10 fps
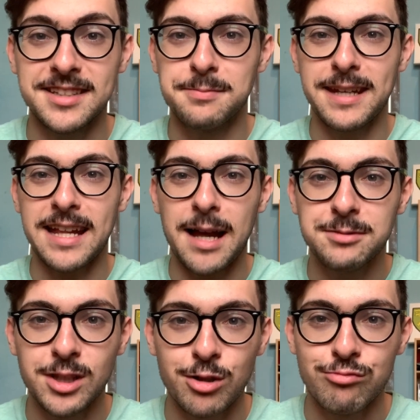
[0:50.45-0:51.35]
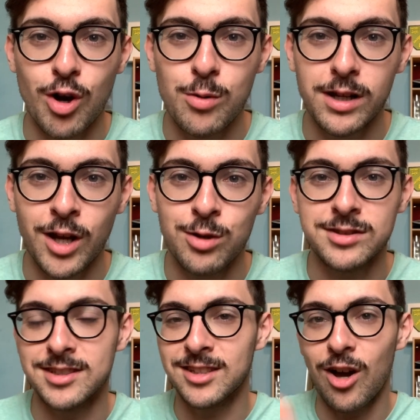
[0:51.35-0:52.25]
It's been an absolute roller
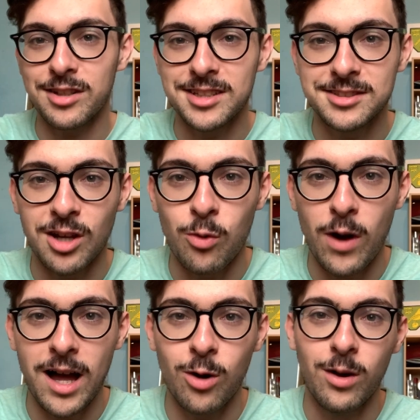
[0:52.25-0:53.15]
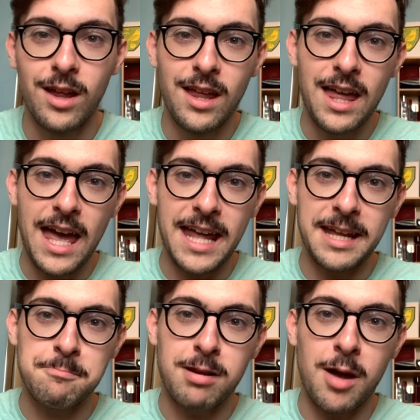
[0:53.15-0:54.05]
coaster, starting so well and
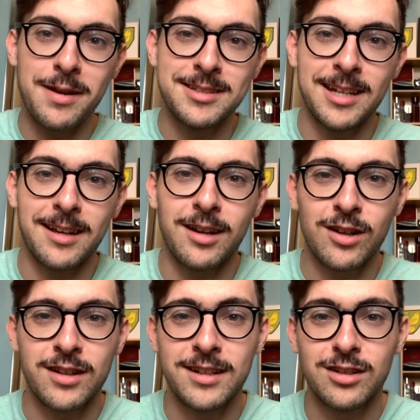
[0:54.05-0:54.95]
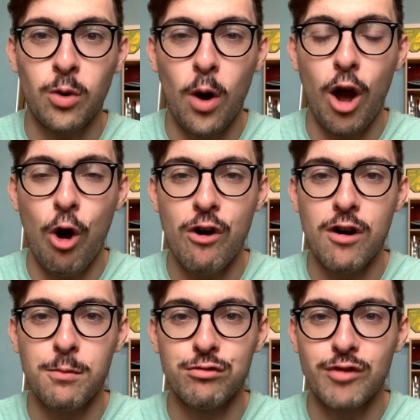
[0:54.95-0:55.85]
then plummeting into quite a
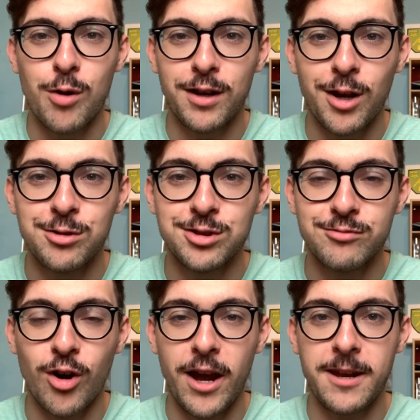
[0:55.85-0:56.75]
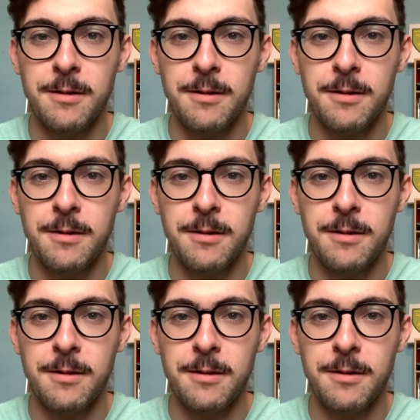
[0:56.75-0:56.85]
horrible roller coaster ride.